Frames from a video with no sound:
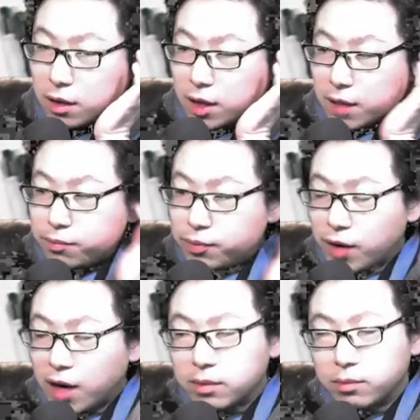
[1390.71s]
they
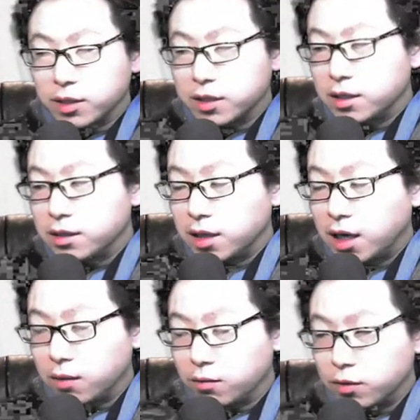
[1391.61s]
probably did
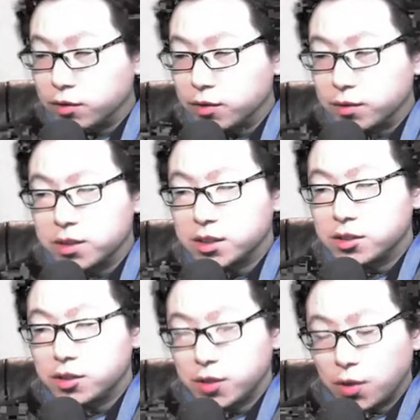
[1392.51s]
not want to
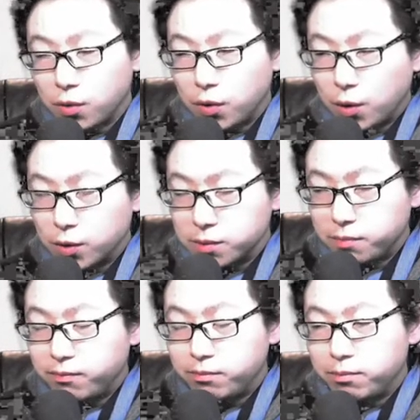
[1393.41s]
show those
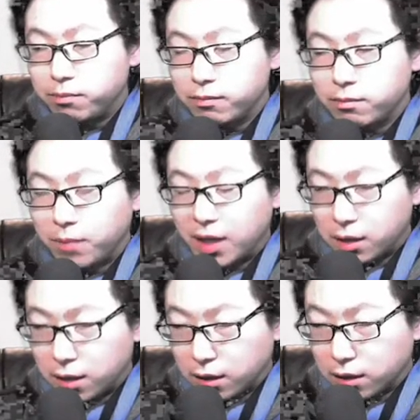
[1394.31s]

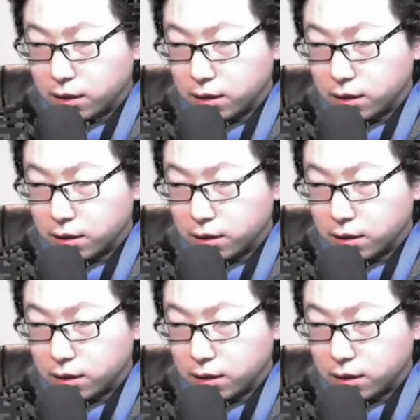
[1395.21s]
mending.